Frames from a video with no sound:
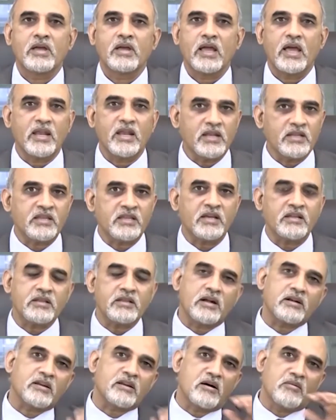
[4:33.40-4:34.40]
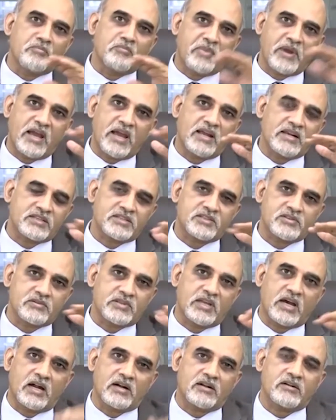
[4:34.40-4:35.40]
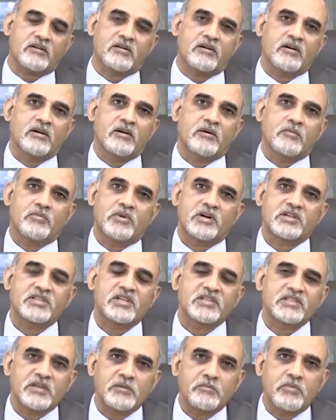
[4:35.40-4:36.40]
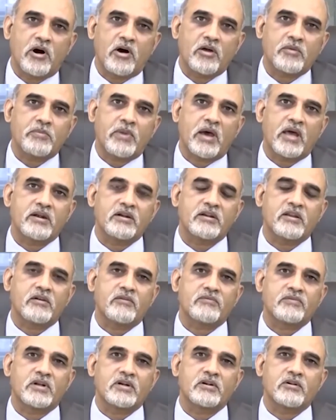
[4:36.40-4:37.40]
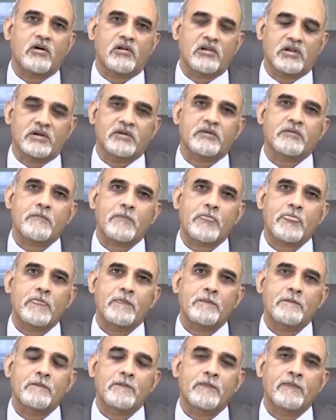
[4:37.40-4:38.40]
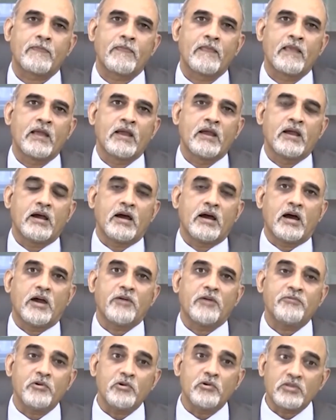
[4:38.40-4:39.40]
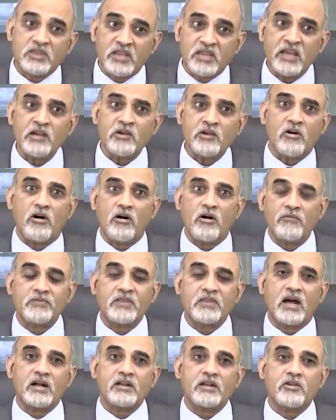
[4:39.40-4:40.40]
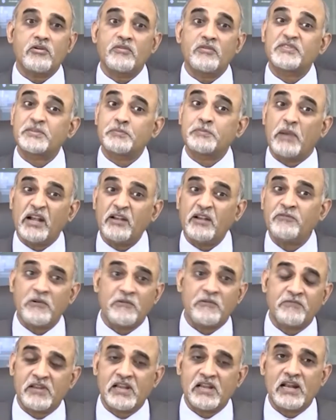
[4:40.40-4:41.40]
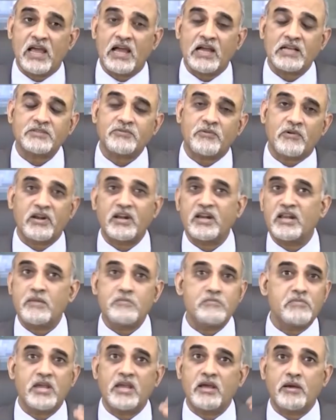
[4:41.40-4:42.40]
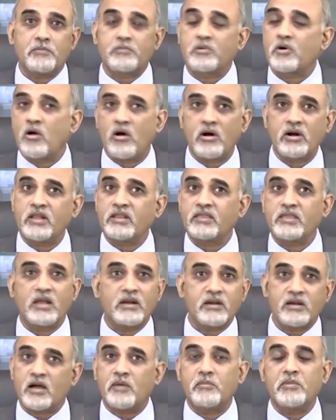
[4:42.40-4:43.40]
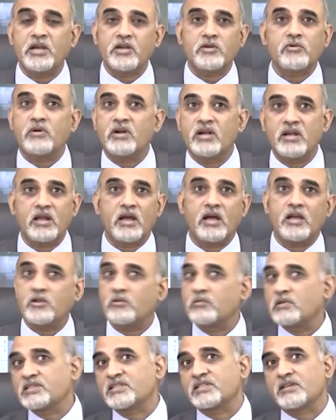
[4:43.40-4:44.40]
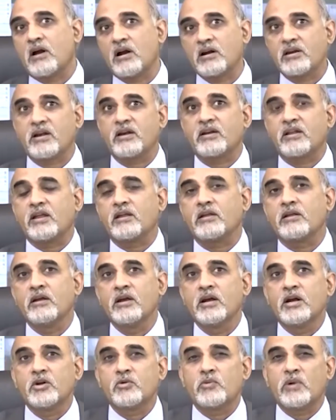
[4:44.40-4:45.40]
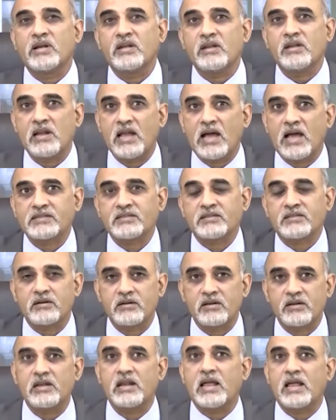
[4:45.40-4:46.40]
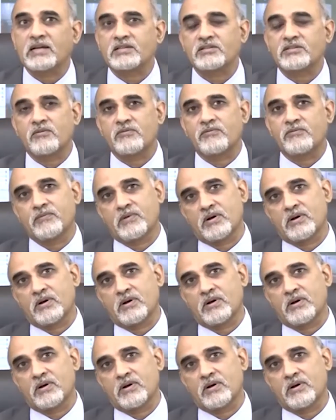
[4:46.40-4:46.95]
anything that compares to that purchasing power parity of that dollar. If you think of that, you have spent 50 lakhs for an MBA abroad and then coming to India, you will start getting 20 lakhs, 30 lakhs of